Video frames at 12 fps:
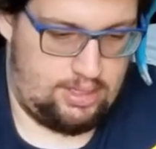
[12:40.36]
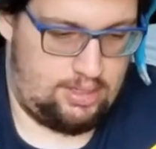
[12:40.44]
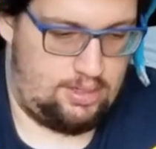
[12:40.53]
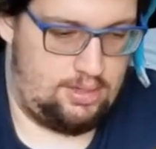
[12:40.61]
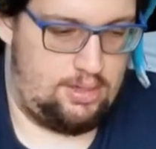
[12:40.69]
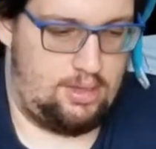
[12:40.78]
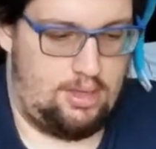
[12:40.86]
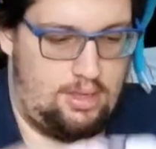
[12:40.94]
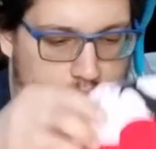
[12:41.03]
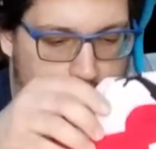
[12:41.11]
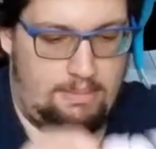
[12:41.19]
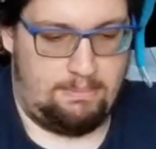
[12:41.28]
here.
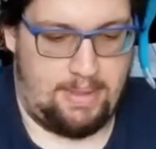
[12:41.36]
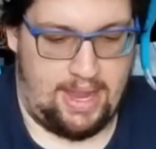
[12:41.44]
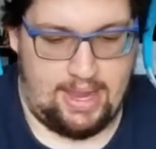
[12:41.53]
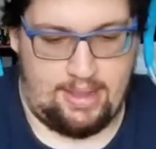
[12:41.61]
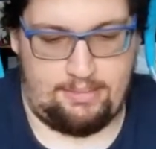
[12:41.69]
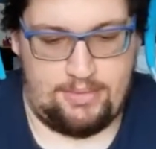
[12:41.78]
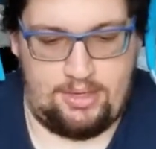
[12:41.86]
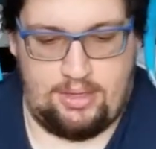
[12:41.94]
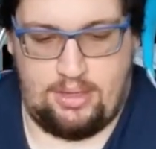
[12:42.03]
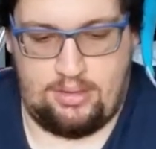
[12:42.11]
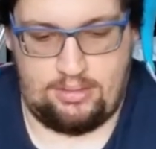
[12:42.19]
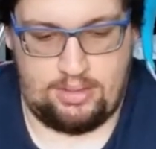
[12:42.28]
Bam, there you
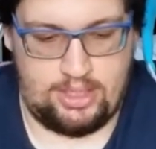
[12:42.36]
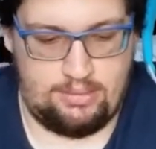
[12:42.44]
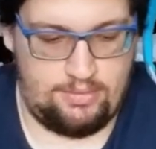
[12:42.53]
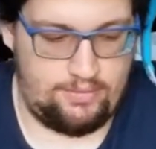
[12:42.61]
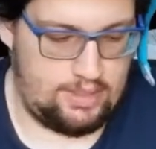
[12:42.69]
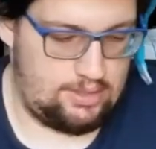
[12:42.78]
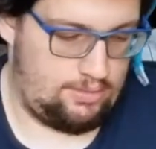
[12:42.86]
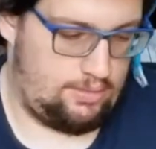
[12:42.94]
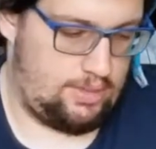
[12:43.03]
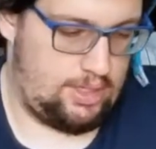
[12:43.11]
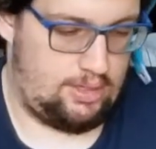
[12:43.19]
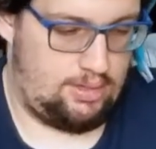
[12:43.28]
go. Gotta move this real
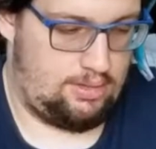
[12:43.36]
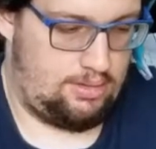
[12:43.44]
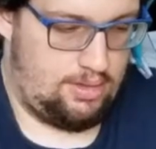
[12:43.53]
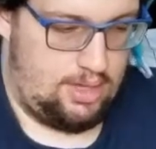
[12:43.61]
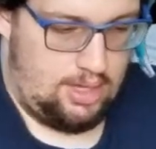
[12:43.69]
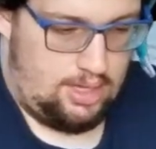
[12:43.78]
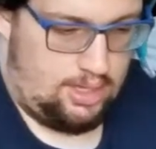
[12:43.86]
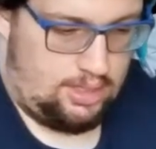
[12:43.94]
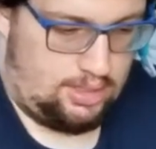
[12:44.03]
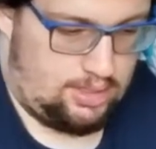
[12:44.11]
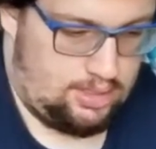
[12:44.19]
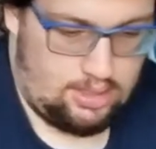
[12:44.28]
quick.
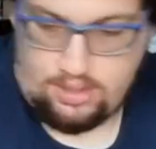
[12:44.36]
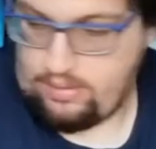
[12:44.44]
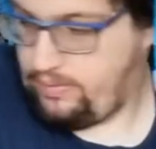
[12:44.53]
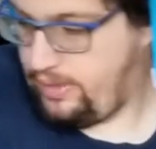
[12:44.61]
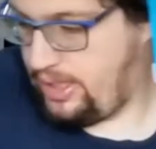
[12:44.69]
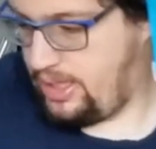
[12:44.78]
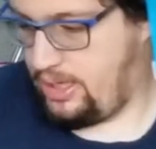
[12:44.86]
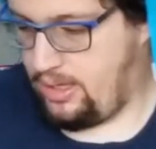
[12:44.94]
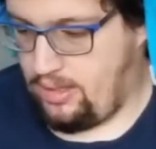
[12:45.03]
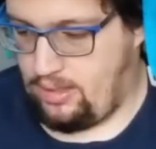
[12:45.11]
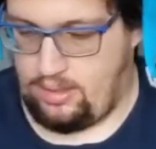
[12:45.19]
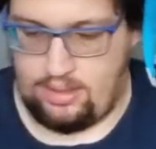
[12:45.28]
There you go, right
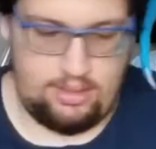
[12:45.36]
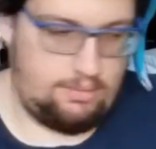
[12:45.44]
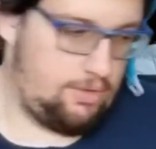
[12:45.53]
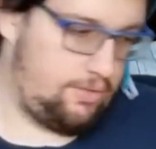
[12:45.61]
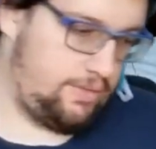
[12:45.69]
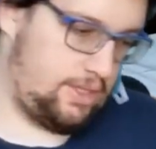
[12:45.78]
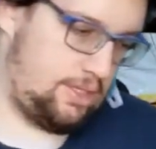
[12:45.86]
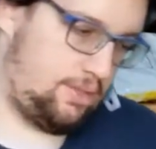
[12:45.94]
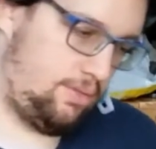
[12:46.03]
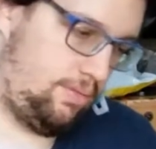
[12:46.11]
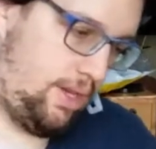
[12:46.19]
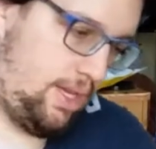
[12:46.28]
here. Gonna move
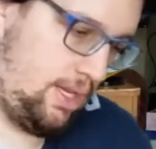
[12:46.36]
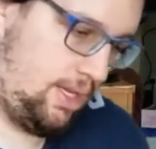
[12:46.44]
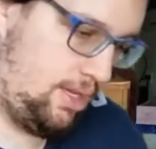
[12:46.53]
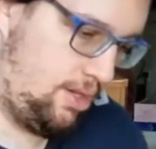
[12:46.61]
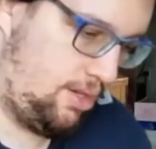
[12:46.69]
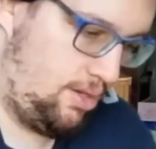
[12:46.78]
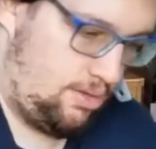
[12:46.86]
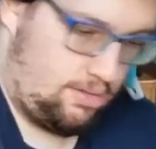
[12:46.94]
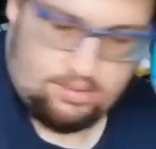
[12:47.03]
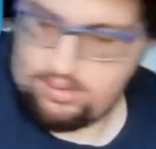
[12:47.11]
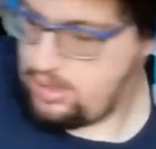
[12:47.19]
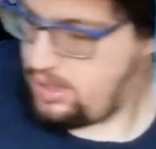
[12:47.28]
this right here.
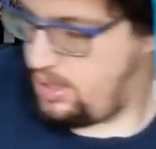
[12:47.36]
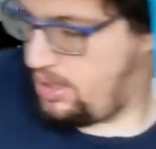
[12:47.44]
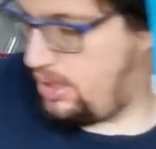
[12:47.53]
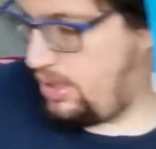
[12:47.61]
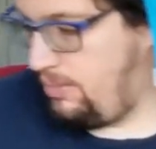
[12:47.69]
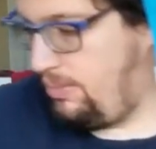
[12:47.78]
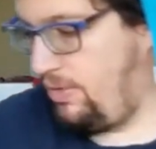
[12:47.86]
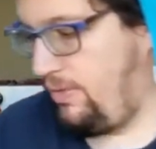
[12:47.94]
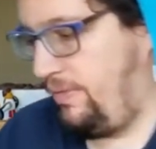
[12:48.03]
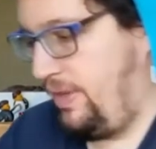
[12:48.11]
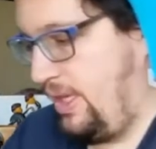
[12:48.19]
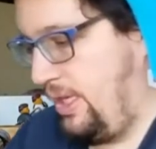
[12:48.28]
Gonna
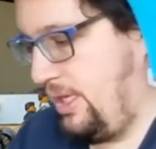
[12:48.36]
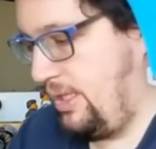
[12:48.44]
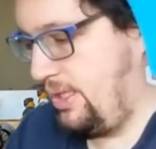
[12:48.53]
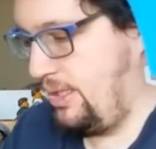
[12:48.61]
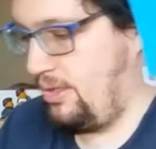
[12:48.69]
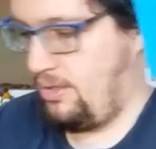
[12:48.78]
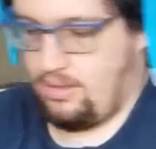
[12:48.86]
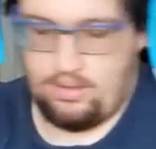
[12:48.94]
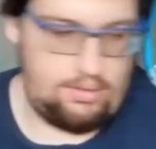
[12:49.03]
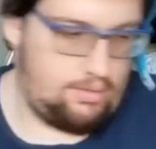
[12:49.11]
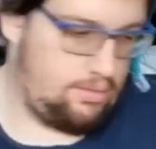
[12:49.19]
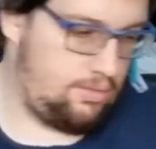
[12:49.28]
move these
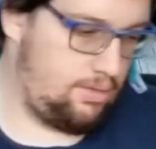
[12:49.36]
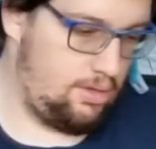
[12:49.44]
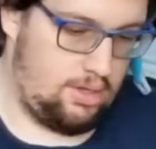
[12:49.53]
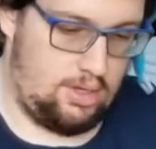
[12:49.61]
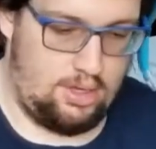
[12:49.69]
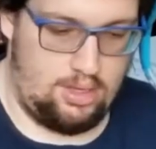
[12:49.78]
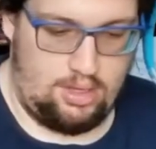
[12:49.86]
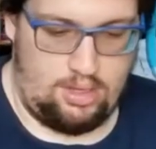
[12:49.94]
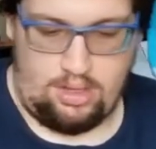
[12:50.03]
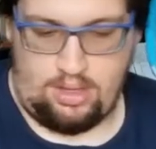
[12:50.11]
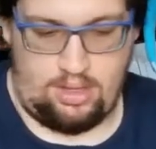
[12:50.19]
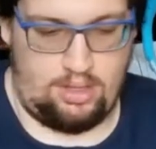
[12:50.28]

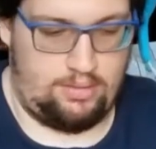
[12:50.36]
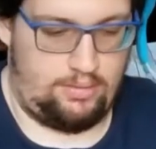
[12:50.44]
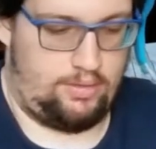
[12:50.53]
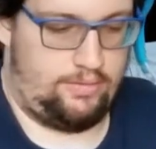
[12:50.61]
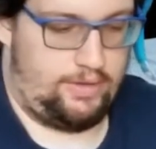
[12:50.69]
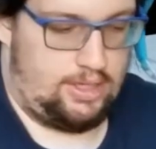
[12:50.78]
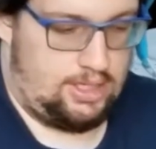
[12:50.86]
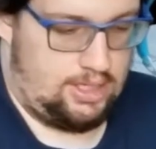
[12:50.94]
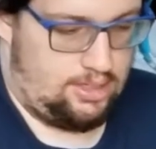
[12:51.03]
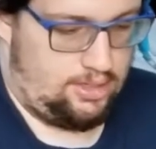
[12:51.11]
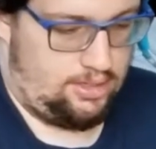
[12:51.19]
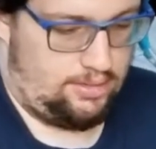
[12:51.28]
all over
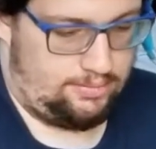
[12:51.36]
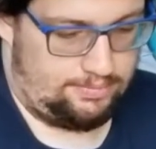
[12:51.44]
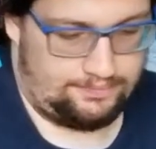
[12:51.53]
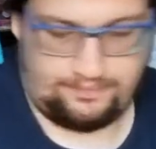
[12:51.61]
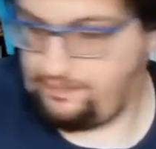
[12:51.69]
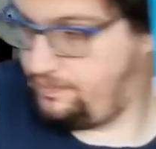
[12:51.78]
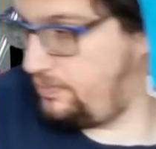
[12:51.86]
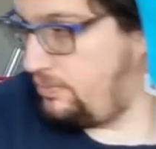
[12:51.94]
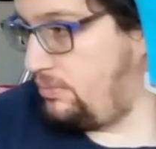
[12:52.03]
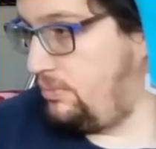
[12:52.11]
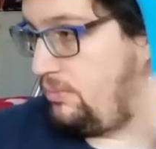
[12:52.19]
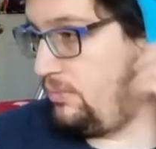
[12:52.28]
here.
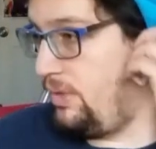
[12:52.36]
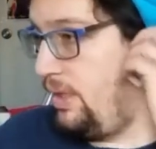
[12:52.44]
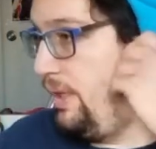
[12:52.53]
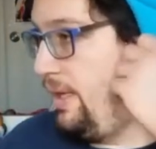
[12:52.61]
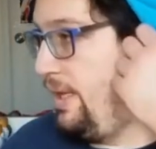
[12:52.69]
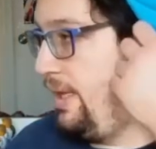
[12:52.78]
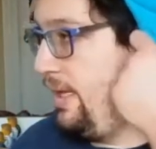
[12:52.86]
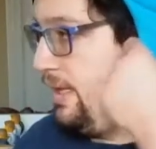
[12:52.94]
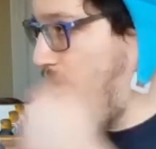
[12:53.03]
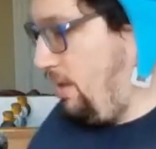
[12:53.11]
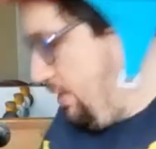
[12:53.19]
And then oh,